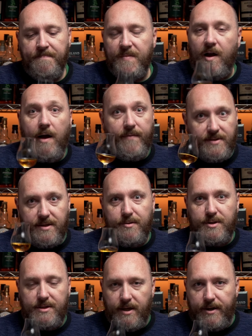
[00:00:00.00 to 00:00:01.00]
Obviously, there's
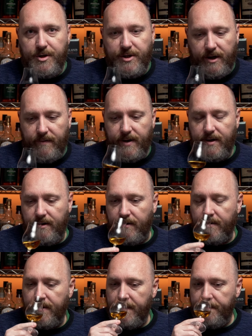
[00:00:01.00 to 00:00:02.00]
a ton of sherry in here,
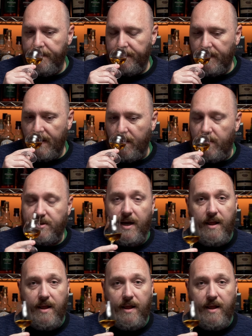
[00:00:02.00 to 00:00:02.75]
which I